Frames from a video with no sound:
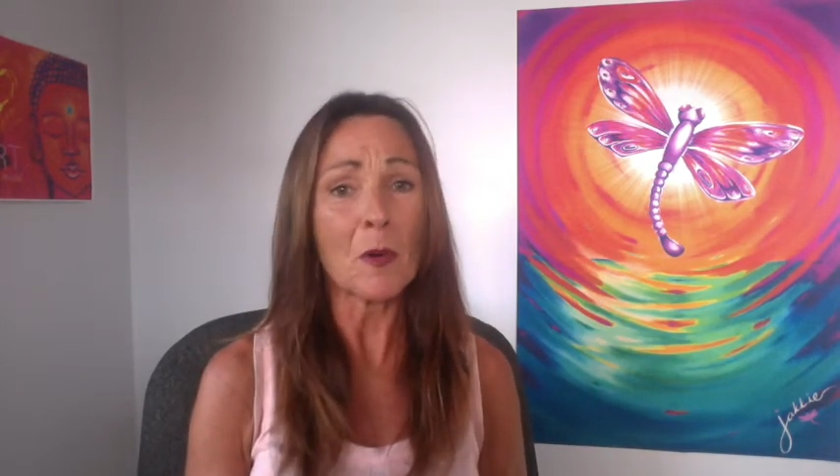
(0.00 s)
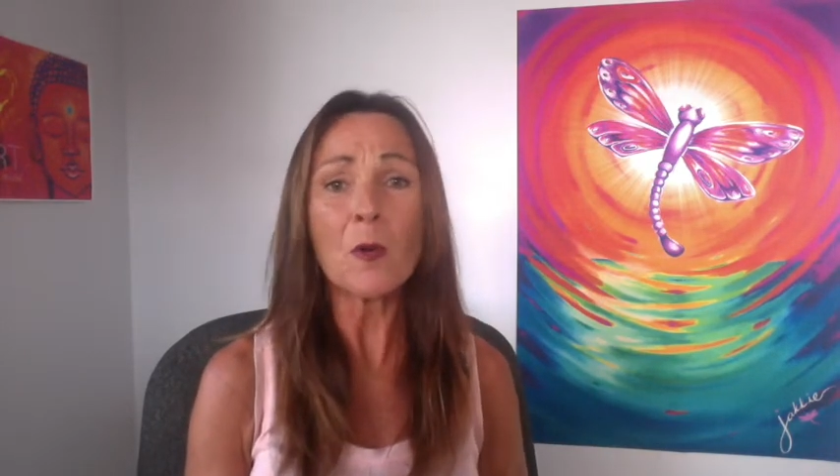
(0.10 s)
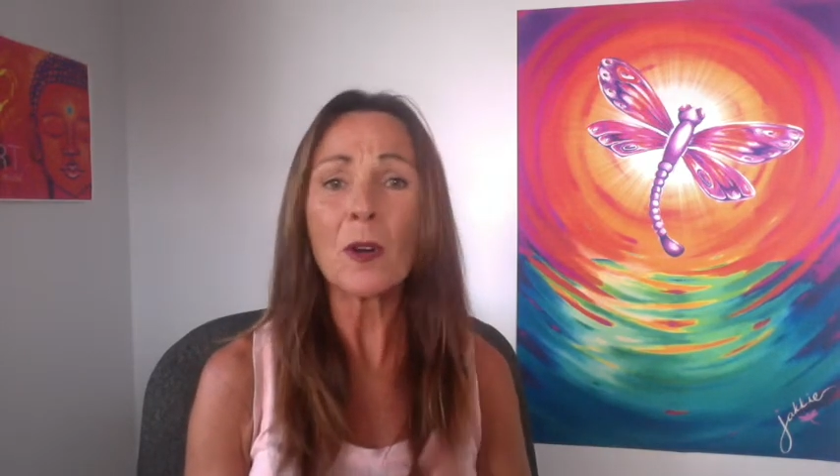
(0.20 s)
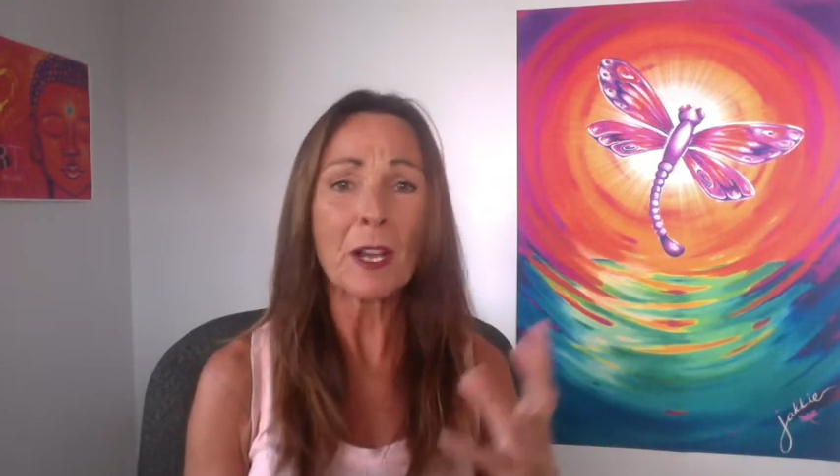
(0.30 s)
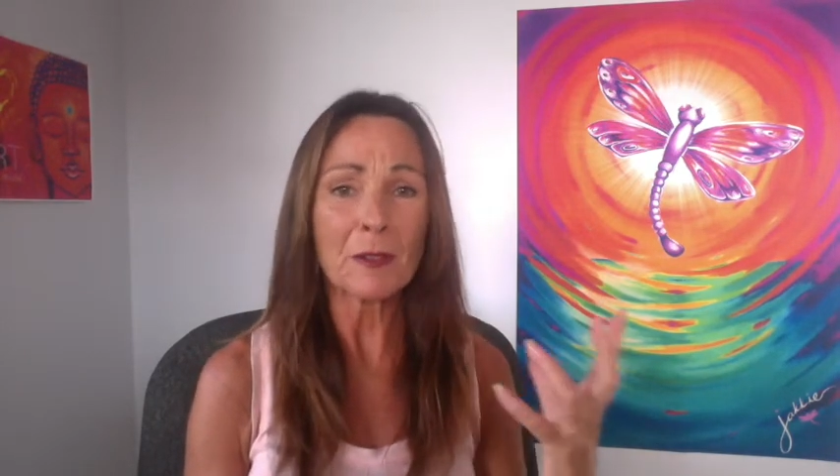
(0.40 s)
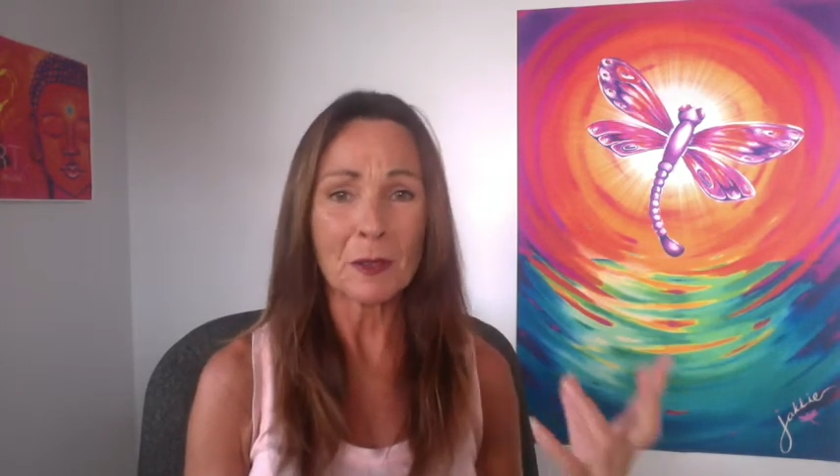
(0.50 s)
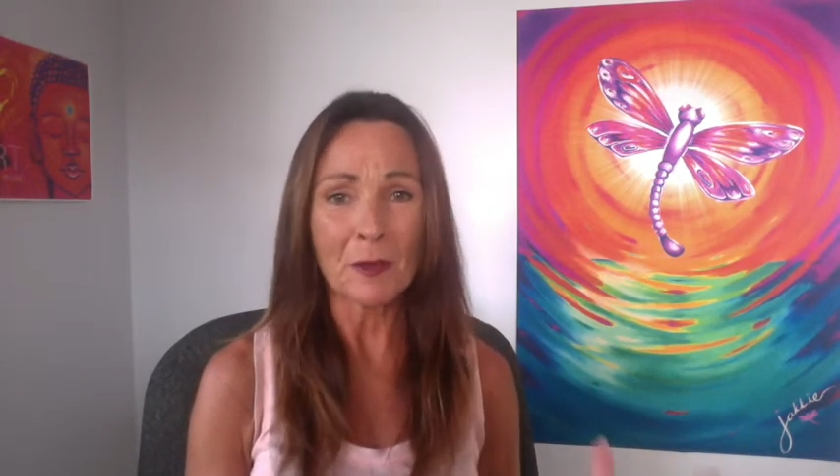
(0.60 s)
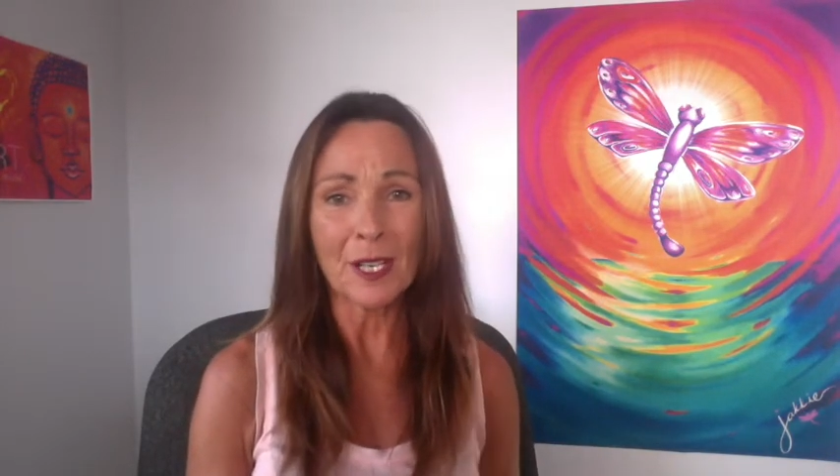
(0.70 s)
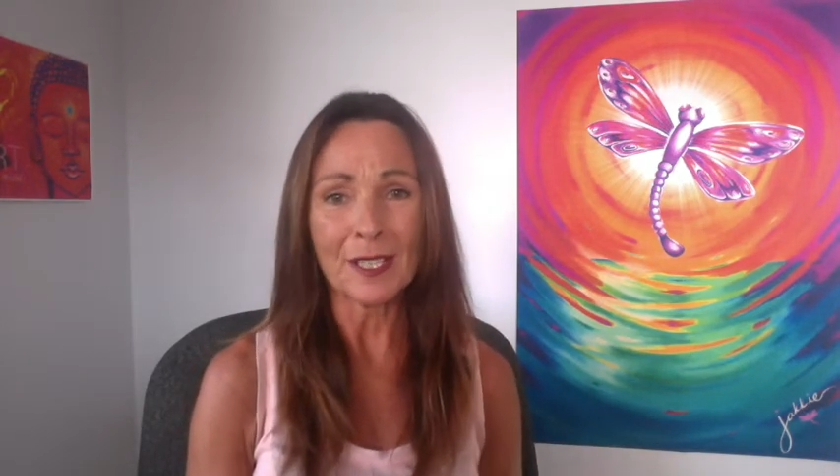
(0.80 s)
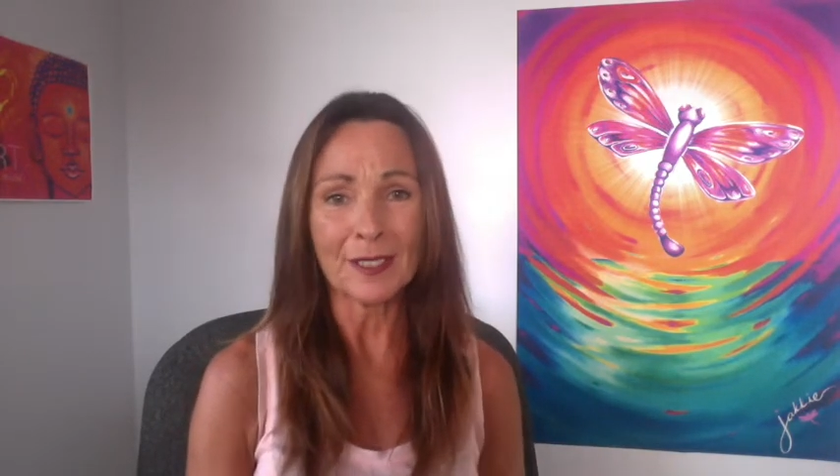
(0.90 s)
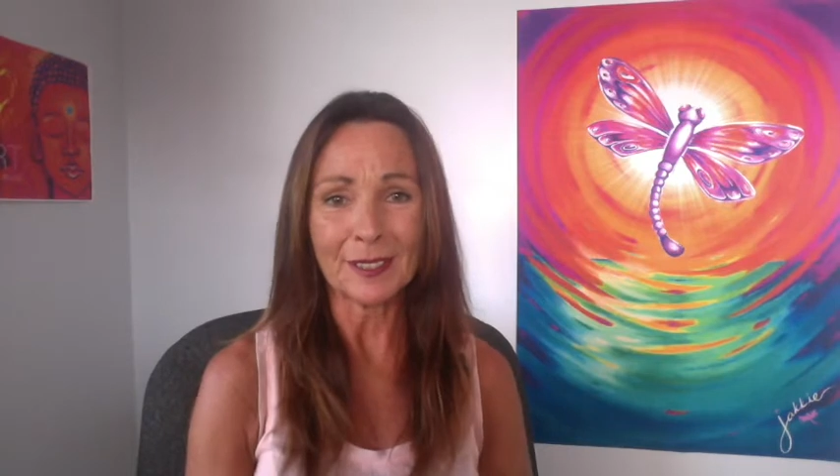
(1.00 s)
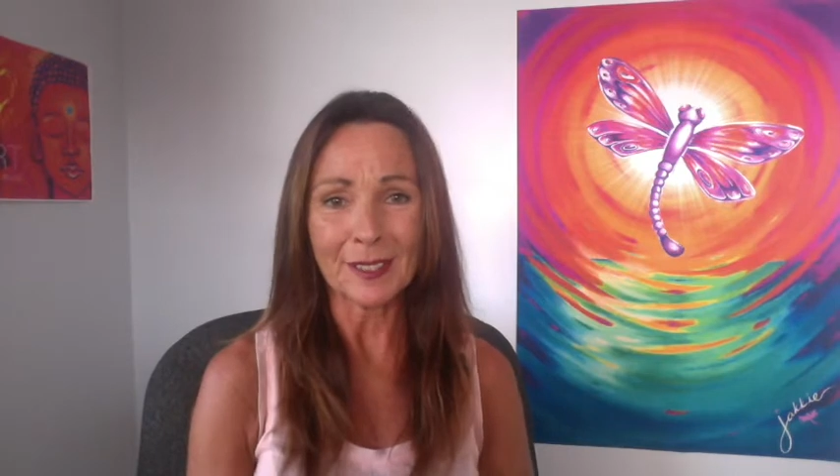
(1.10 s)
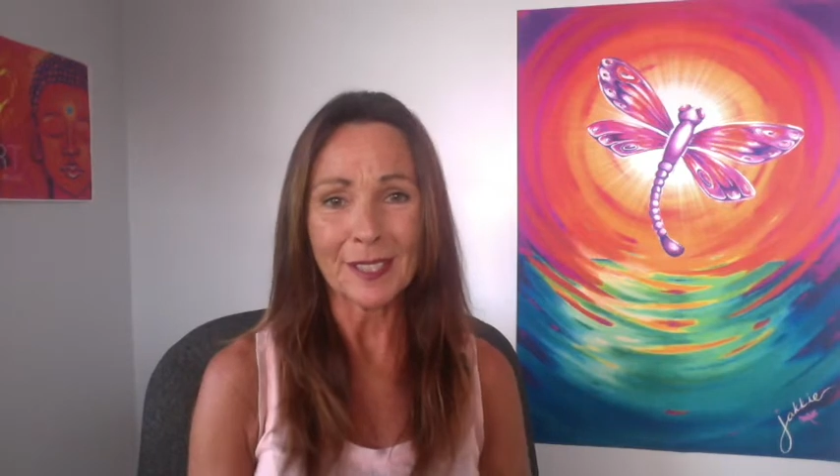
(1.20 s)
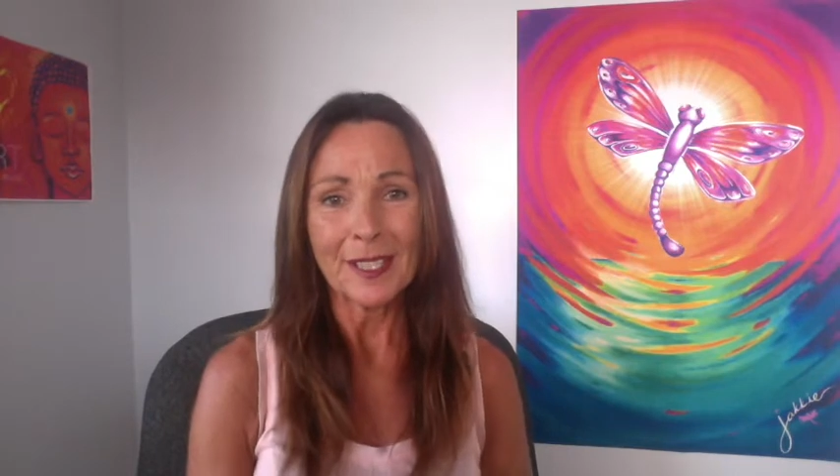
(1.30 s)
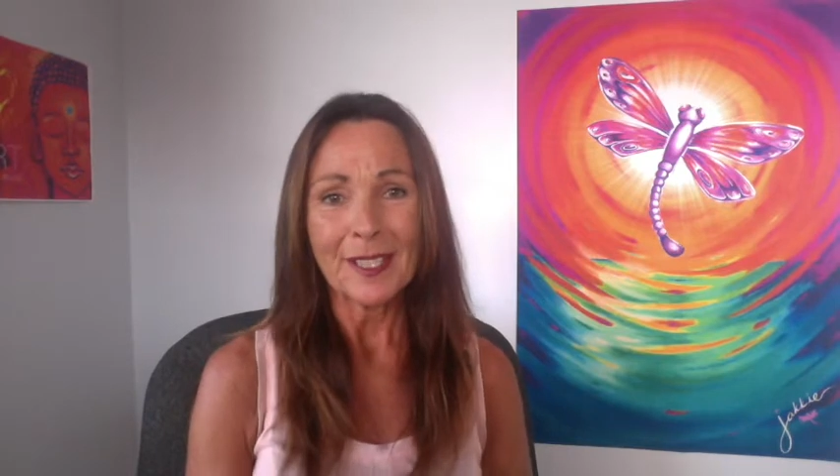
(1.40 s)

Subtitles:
all over the world,